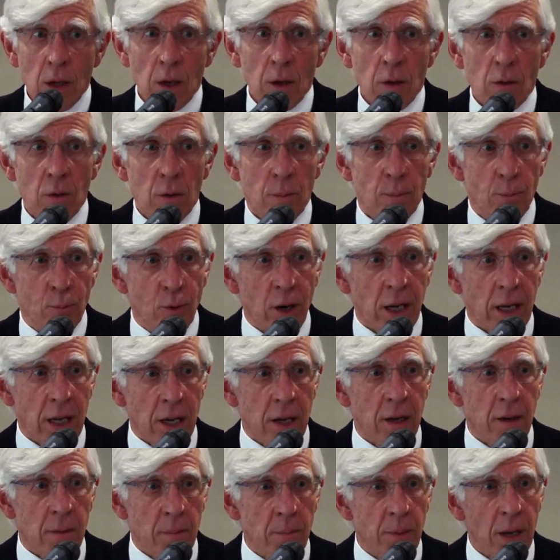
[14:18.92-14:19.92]
could bring
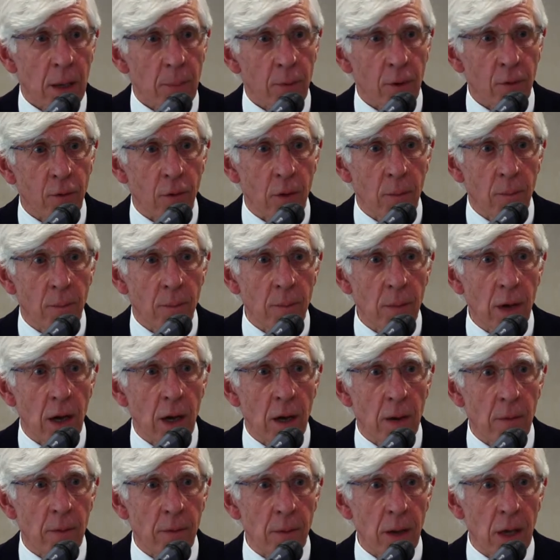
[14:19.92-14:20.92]
in people from
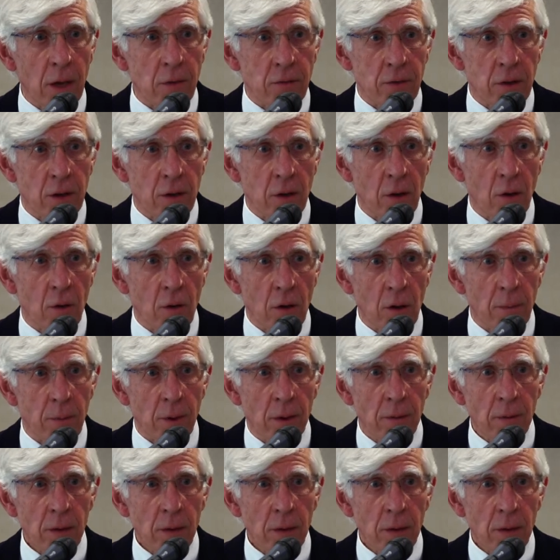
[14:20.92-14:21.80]
Eastern Europe